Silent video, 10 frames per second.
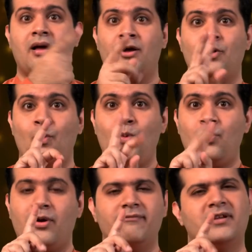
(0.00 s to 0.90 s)
We do not
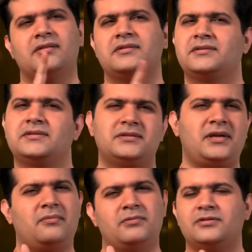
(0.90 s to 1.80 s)
know what will happen in
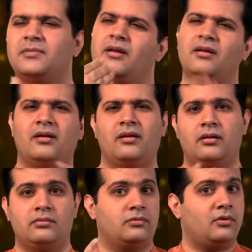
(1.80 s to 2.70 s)

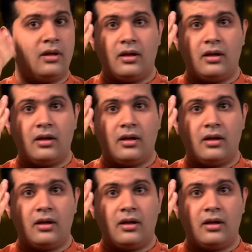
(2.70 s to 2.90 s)
2021.